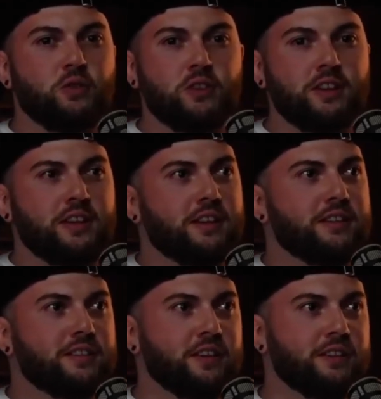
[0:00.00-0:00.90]
going into
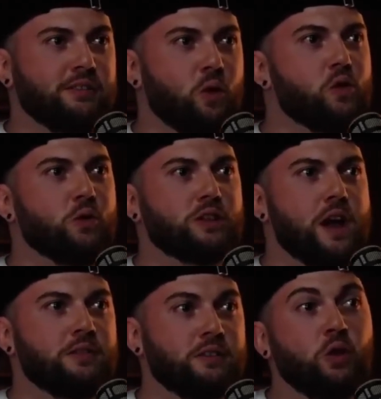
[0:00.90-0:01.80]
your local
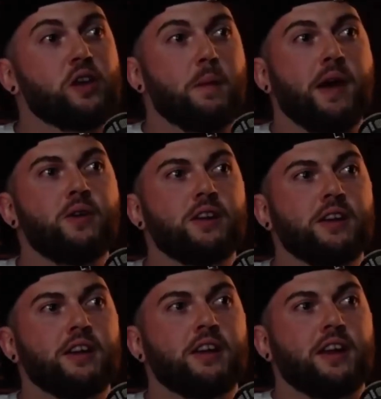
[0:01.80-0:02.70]
town and look about,
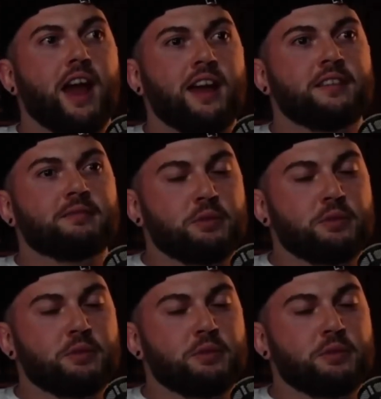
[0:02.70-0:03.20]
and